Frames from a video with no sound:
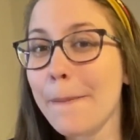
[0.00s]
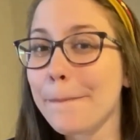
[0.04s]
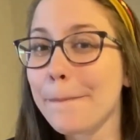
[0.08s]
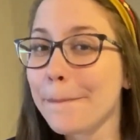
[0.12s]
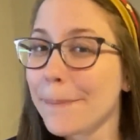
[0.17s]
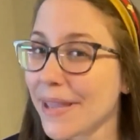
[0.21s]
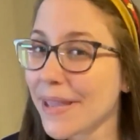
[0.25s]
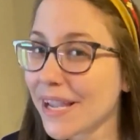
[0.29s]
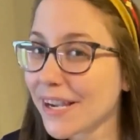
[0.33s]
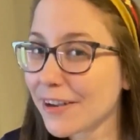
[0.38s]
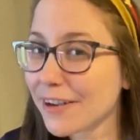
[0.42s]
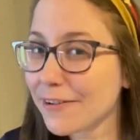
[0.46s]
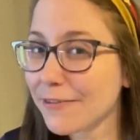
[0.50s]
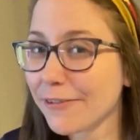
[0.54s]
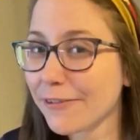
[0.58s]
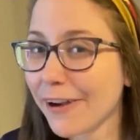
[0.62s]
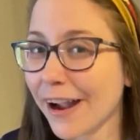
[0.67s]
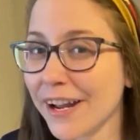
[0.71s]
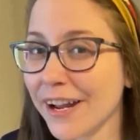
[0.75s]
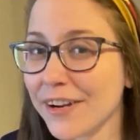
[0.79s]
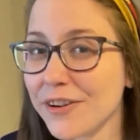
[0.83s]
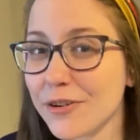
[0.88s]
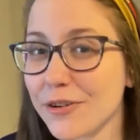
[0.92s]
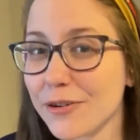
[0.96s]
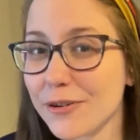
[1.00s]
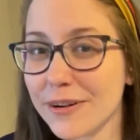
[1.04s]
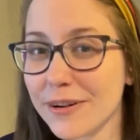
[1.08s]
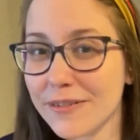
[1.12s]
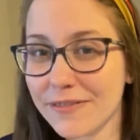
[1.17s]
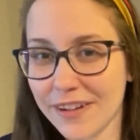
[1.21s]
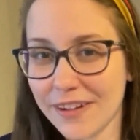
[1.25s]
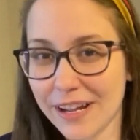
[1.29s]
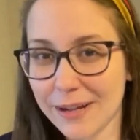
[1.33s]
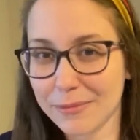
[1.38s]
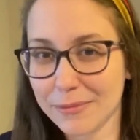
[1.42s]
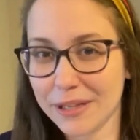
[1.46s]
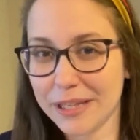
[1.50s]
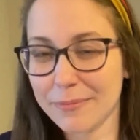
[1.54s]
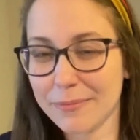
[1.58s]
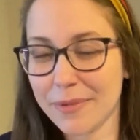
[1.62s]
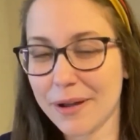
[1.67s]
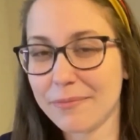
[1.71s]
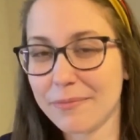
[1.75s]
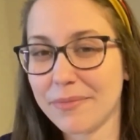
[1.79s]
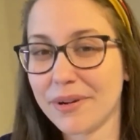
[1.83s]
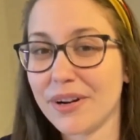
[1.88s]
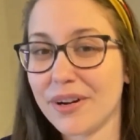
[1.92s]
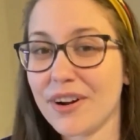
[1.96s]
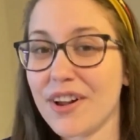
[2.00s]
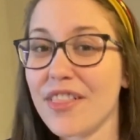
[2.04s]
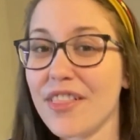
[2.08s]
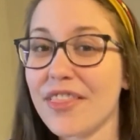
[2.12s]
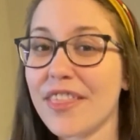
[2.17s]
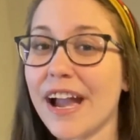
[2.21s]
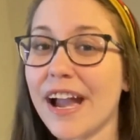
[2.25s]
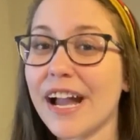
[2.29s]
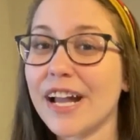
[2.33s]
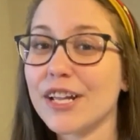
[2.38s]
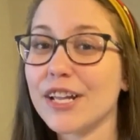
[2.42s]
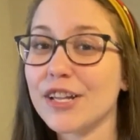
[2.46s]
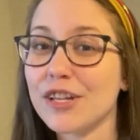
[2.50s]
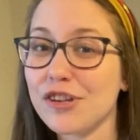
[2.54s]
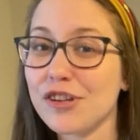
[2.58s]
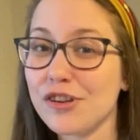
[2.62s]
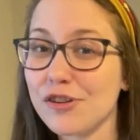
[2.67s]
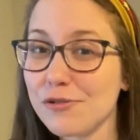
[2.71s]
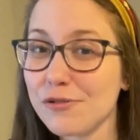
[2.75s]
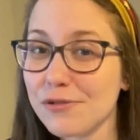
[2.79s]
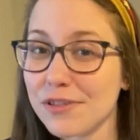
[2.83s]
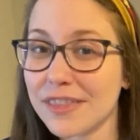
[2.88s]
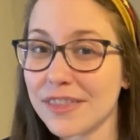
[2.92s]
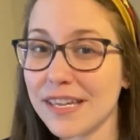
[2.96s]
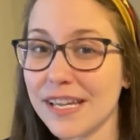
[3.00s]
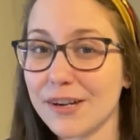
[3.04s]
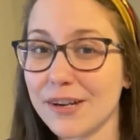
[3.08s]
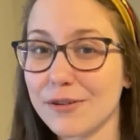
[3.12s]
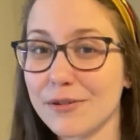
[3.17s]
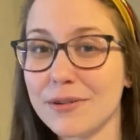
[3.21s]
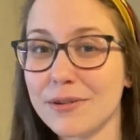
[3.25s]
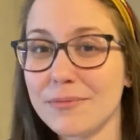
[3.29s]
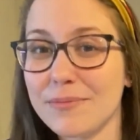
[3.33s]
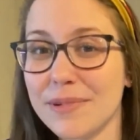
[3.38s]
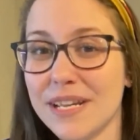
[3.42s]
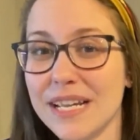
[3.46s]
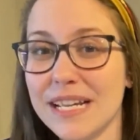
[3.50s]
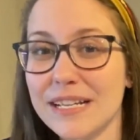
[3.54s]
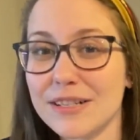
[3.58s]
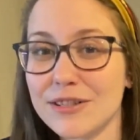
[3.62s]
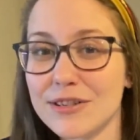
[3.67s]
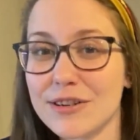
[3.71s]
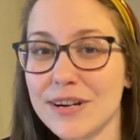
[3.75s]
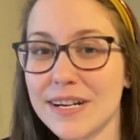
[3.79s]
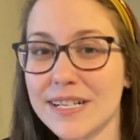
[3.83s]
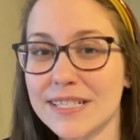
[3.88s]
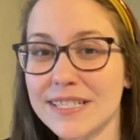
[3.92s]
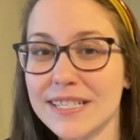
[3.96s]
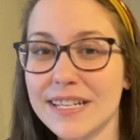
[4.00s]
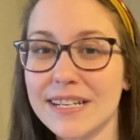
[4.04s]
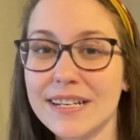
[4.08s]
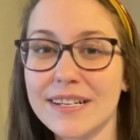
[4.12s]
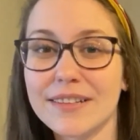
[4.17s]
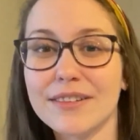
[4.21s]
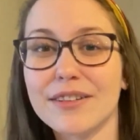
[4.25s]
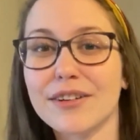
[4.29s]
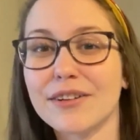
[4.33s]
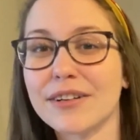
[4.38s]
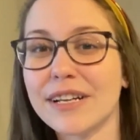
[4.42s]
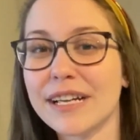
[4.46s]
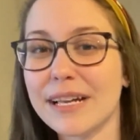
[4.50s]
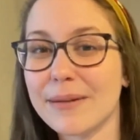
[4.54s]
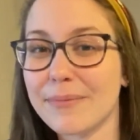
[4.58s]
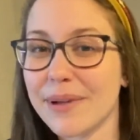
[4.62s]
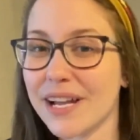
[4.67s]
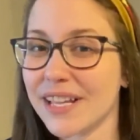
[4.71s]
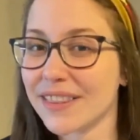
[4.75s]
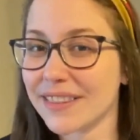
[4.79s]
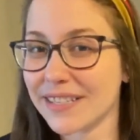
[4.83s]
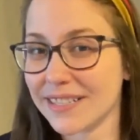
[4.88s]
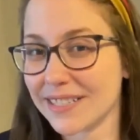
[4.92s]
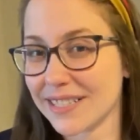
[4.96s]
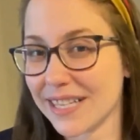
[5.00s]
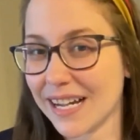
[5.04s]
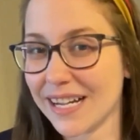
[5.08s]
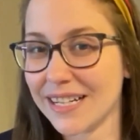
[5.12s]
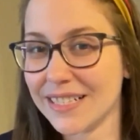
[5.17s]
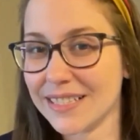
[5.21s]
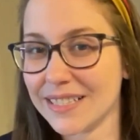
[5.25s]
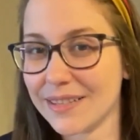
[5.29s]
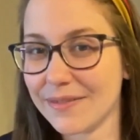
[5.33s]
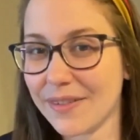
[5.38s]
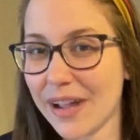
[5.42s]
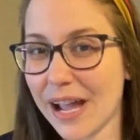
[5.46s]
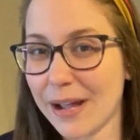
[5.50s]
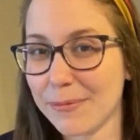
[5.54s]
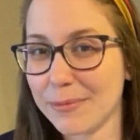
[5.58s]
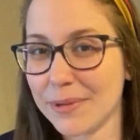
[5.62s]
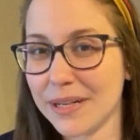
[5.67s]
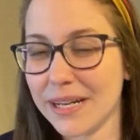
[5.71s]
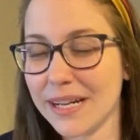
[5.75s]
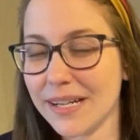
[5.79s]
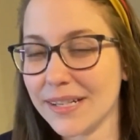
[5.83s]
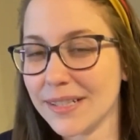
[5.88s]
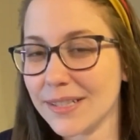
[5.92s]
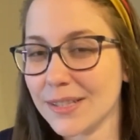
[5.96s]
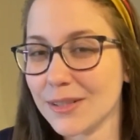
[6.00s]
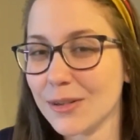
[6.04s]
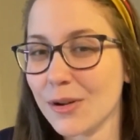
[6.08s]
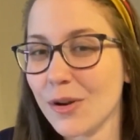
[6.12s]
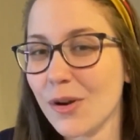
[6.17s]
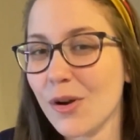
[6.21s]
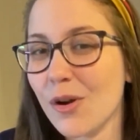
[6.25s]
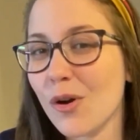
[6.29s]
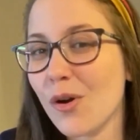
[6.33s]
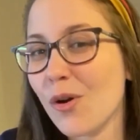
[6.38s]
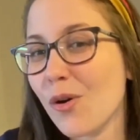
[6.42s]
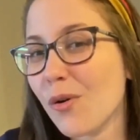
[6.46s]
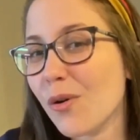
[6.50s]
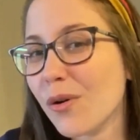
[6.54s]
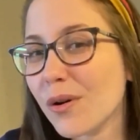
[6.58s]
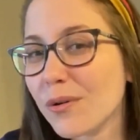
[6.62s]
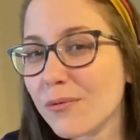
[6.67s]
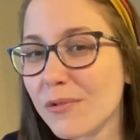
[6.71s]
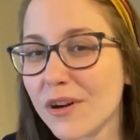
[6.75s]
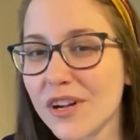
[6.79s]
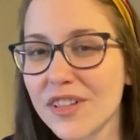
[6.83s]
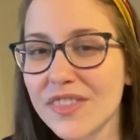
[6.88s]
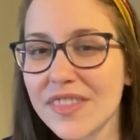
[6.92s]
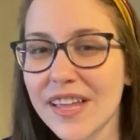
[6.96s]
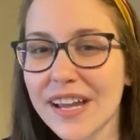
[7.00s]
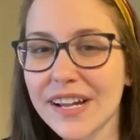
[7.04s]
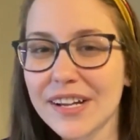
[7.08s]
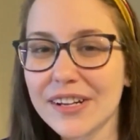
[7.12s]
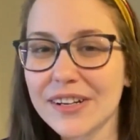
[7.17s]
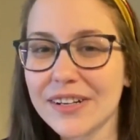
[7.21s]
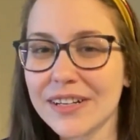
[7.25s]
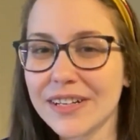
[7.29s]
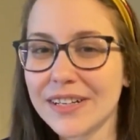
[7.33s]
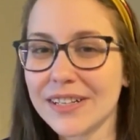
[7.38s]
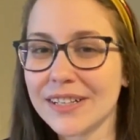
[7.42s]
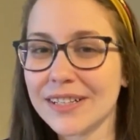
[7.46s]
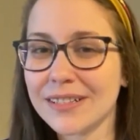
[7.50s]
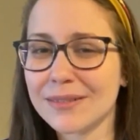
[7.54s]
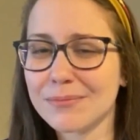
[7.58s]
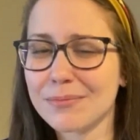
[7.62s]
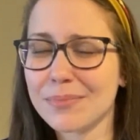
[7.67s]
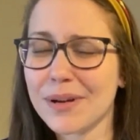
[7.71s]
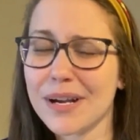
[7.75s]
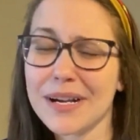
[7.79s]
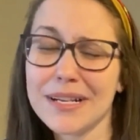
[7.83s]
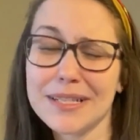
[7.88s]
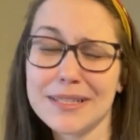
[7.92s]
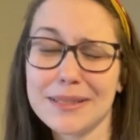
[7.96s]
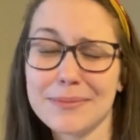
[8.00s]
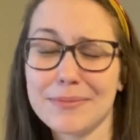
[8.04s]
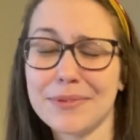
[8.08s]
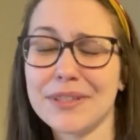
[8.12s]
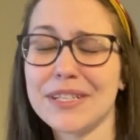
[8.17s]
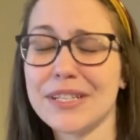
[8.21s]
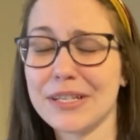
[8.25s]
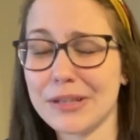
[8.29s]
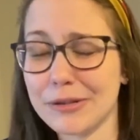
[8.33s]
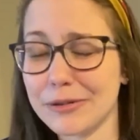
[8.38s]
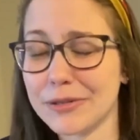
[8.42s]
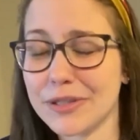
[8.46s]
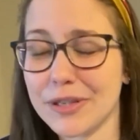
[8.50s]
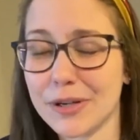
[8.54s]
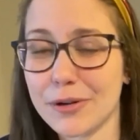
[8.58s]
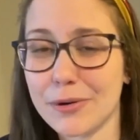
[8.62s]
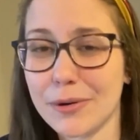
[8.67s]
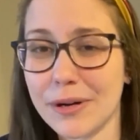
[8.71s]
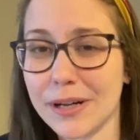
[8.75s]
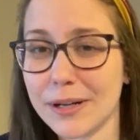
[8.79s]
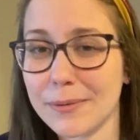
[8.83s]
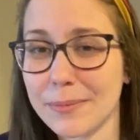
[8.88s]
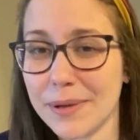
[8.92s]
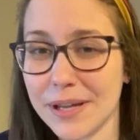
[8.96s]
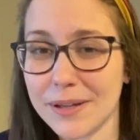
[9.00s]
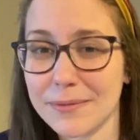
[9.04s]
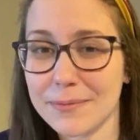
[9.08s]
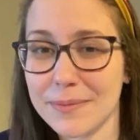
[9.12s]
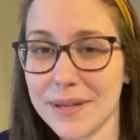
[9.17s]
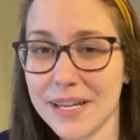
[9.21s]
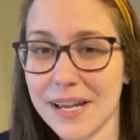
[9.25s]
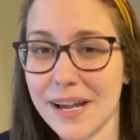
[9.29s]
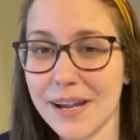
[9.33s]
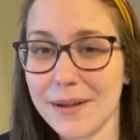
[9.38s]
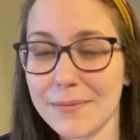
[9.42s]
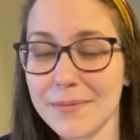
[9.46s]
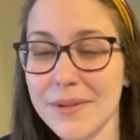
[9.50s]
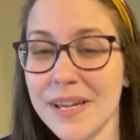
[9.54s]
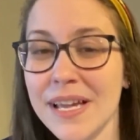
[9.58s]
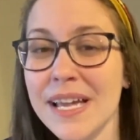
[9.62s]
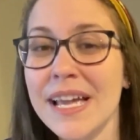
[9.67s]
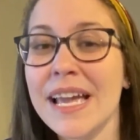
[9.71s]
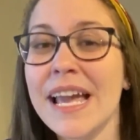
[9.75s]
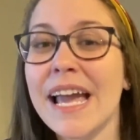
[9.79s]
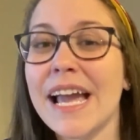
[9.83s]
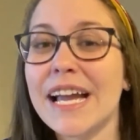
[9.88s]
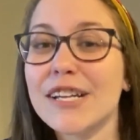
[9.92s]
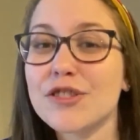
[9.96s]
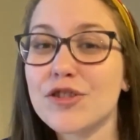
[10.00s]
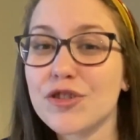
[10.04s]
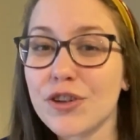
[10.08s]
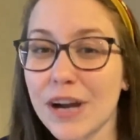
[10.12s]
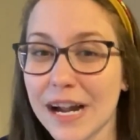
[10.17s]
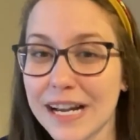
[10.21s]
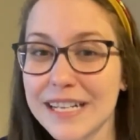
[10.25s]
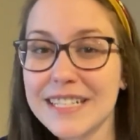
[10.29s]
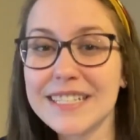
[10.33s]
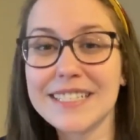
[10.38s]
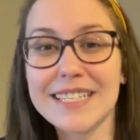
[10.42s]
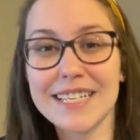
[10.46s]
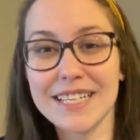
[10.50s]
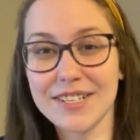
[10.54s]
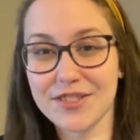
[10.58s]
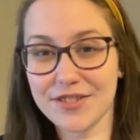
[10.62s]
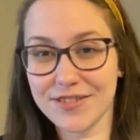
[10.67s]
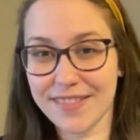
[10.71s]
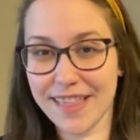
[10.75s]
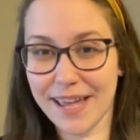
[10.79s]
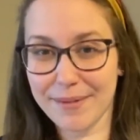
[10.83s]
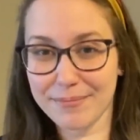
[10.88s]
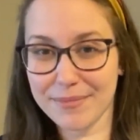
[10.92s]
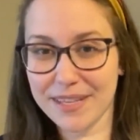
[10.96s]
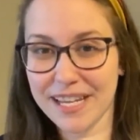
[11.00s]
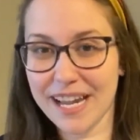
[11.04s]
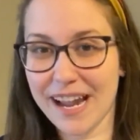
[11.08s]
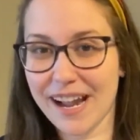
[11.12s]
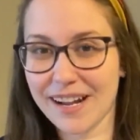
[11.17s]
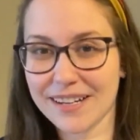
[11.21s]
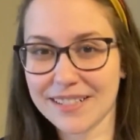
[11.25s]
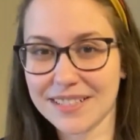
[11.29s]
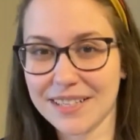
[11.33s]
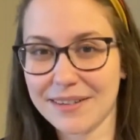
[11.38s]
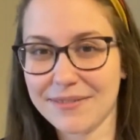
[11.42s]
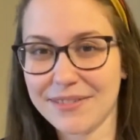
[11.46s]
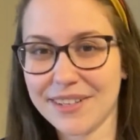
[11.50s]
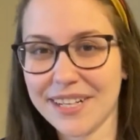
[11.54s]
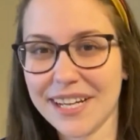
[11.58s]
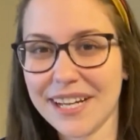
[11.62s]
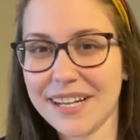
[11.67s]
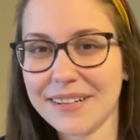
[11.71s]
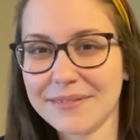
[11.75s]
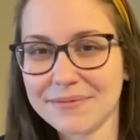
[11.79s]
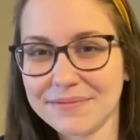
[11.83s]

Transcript: Pick a friend or a family member that you think would be interested in learning about the science of happiness or one that could possibly use a quick pick-me-up and try to teach them the activity?